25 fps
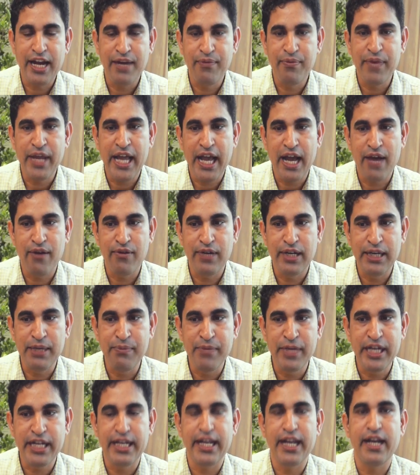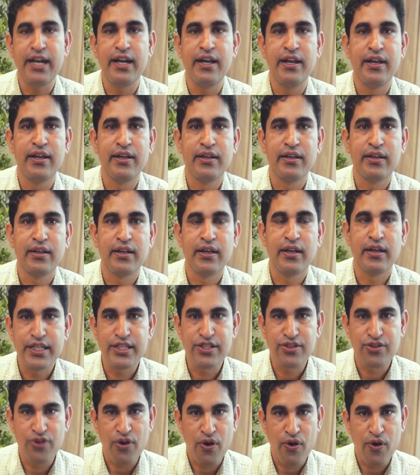and we have limited
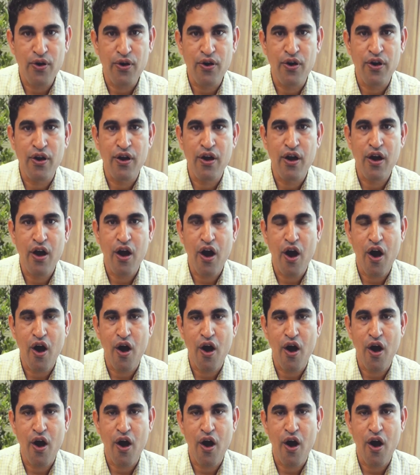stock